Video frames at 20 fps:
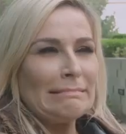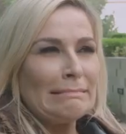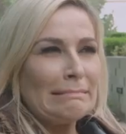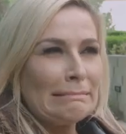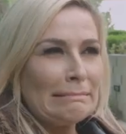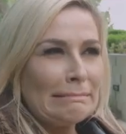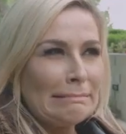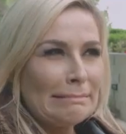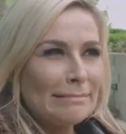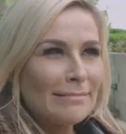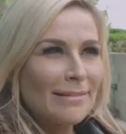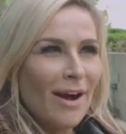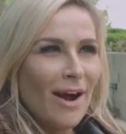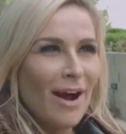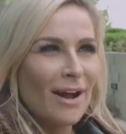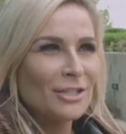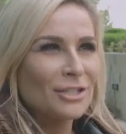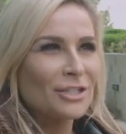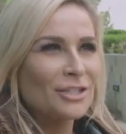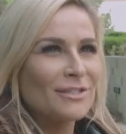Ooh,
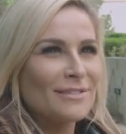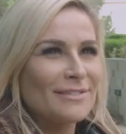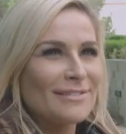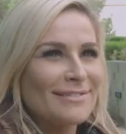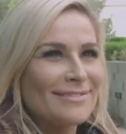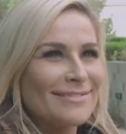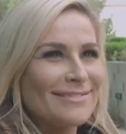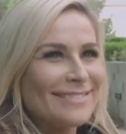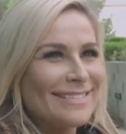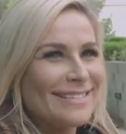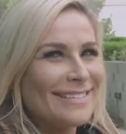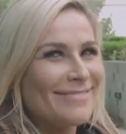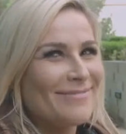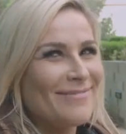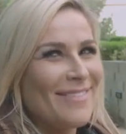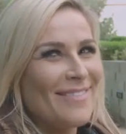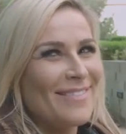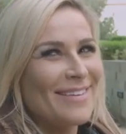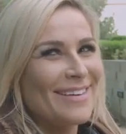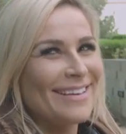gosh.
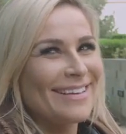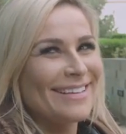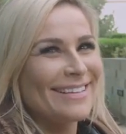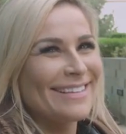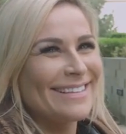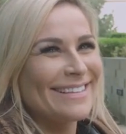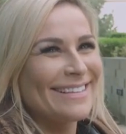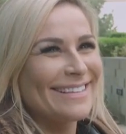Maybe,